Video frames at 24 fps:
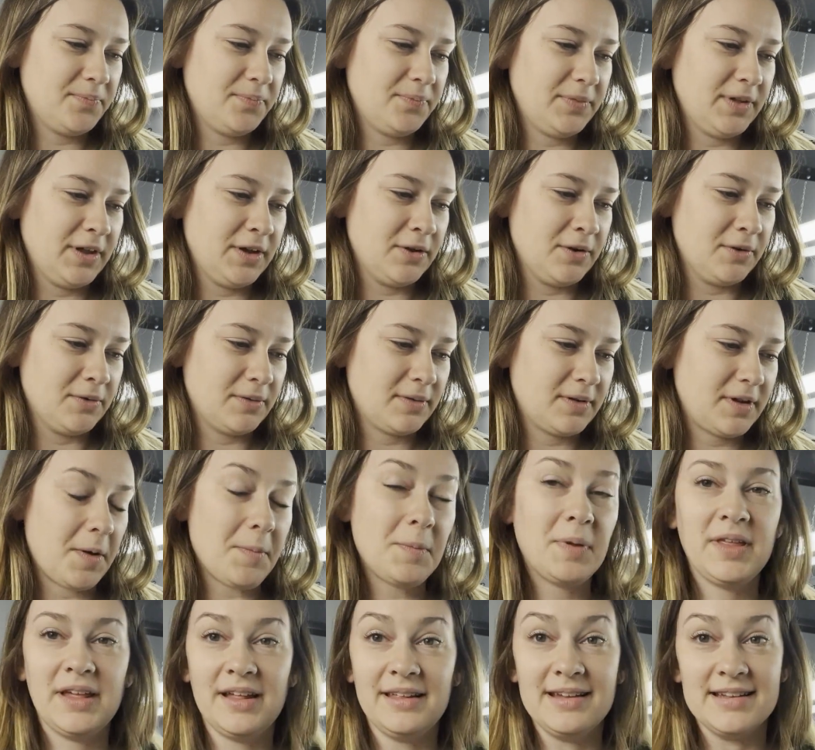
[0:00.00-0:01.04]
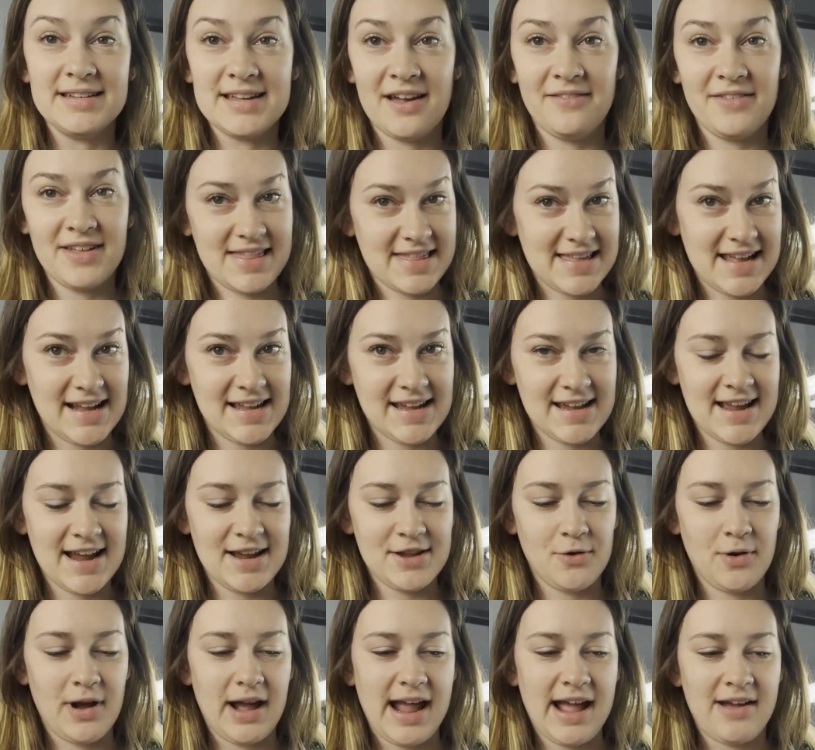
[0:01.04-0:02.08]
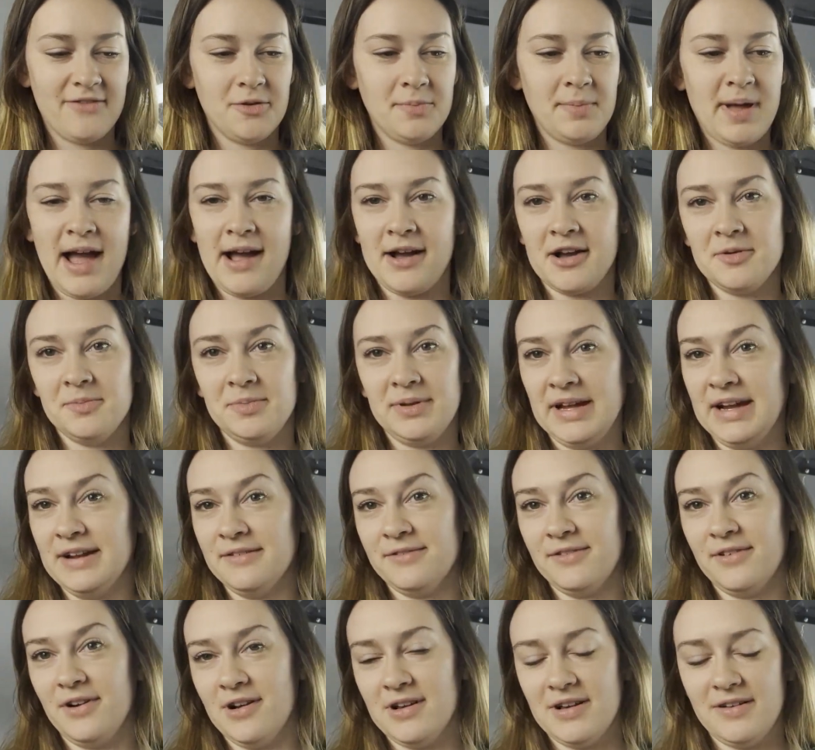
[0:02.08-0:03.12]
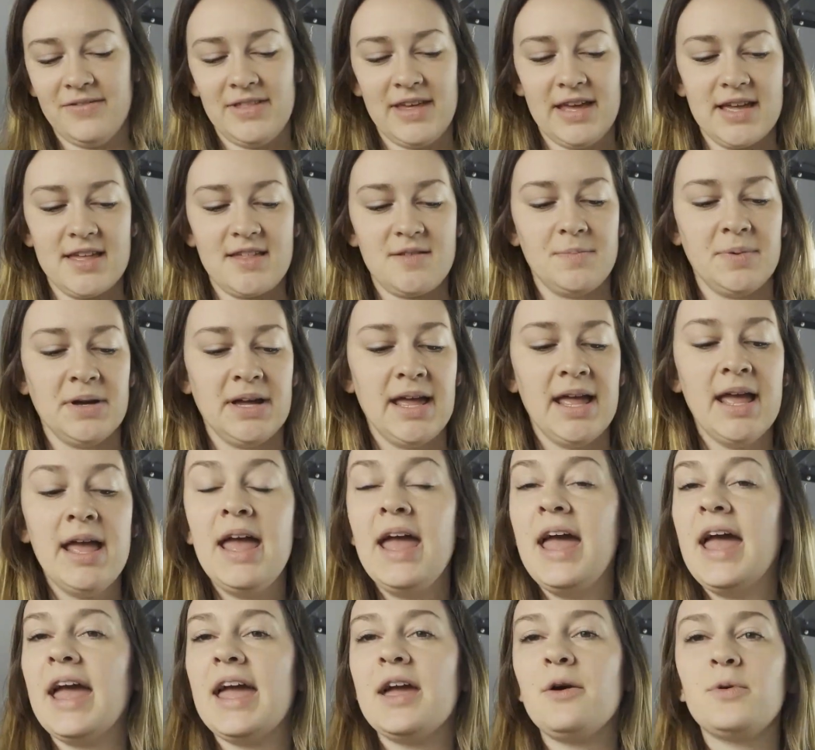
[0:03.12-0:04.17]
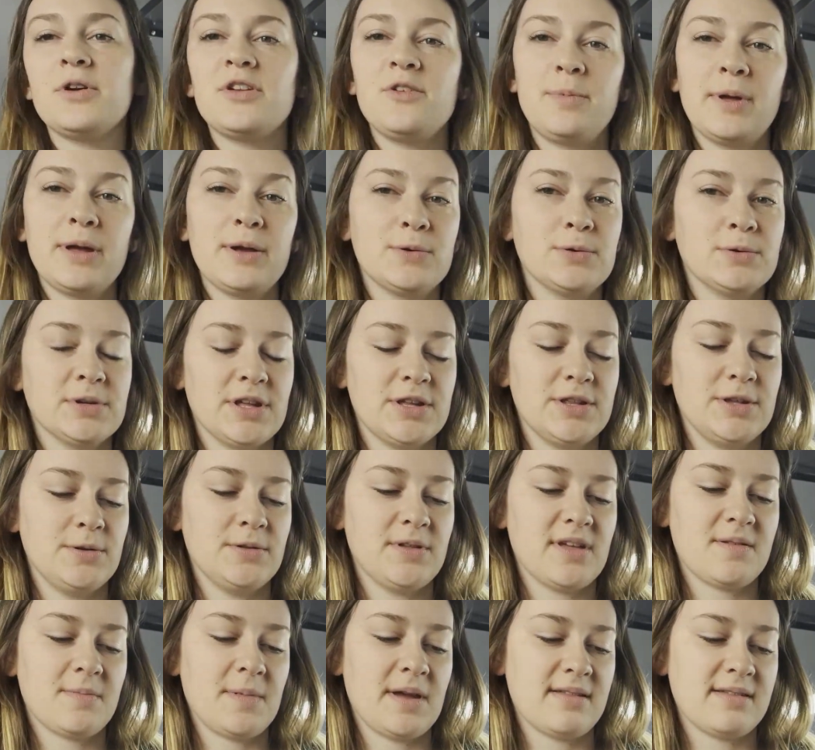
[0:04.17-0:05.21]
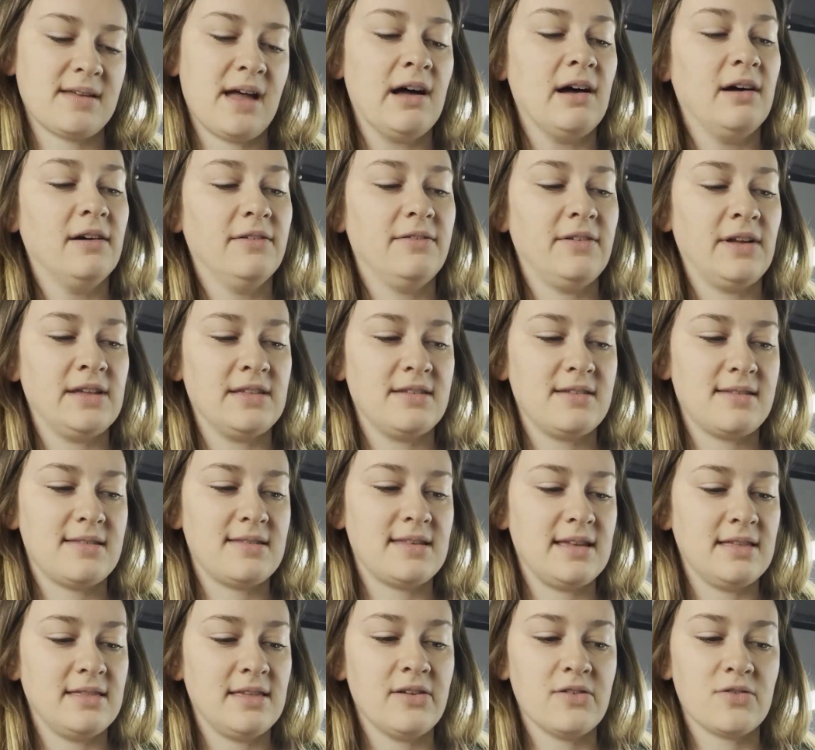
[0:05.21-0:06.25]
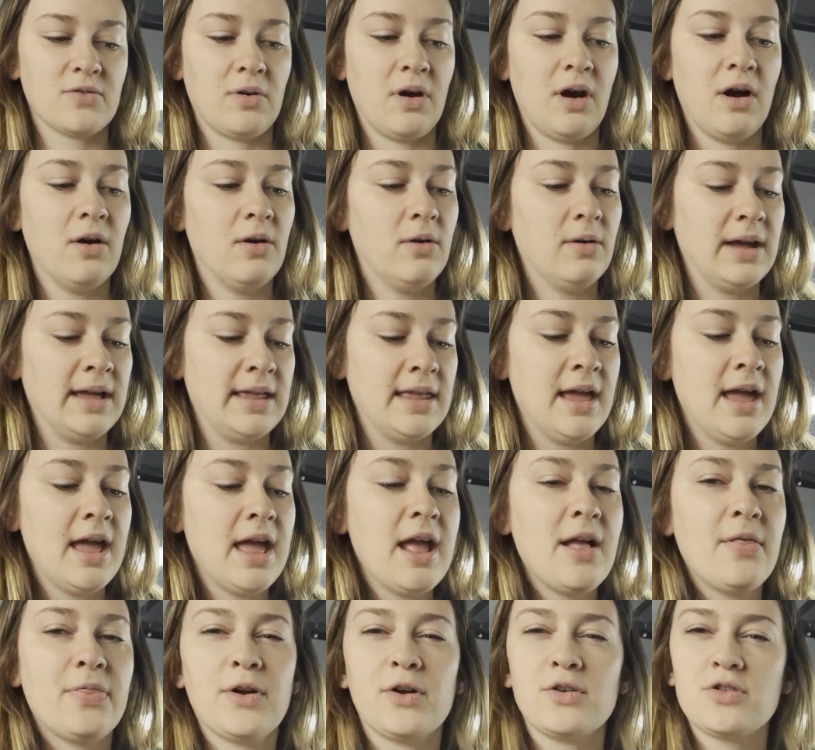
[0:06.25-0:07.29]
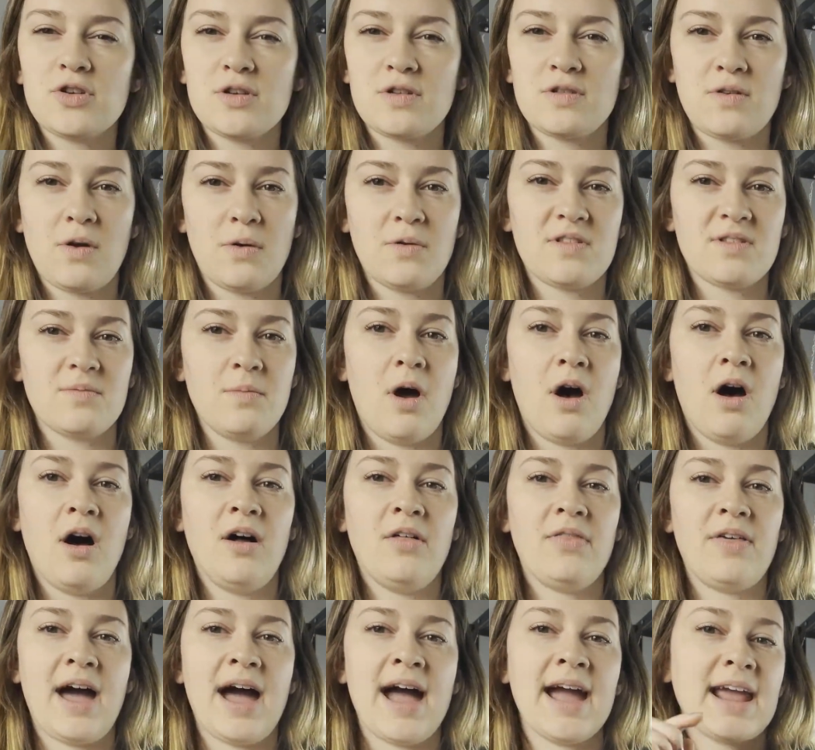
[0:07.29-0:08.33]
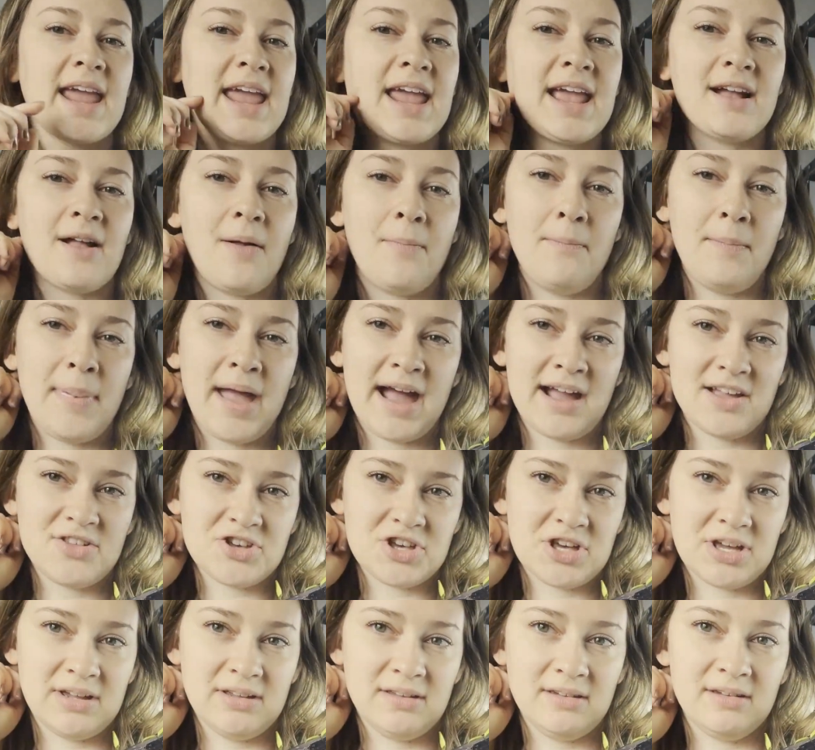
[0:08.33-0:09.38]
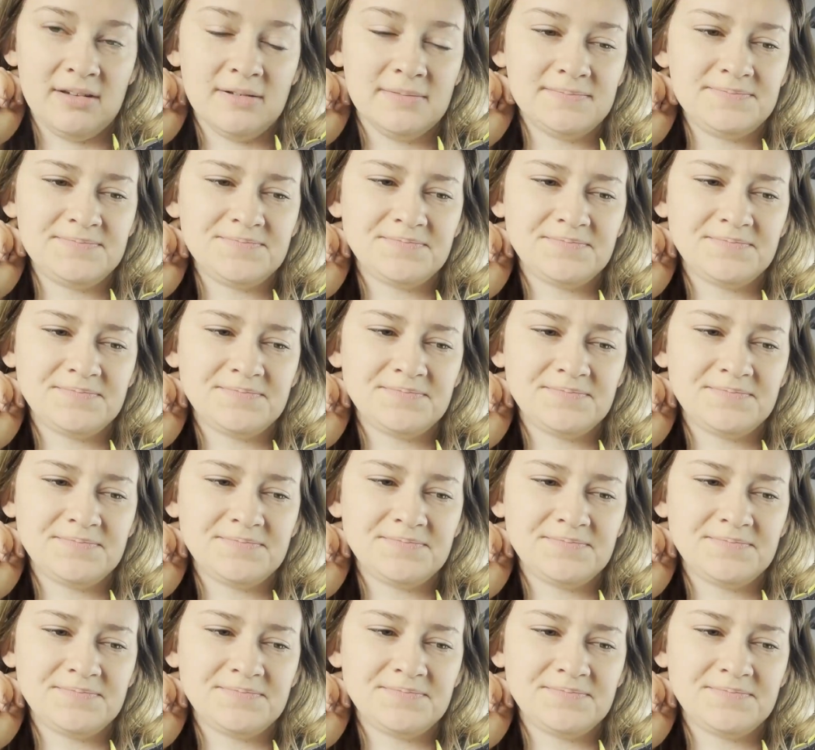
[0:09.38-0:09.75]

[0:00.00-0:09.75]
you know, completely devastated. I know I have a backup plan for all of this, but it would have been cool to do this myself and to see these grow. And they're just so small that I can't imagine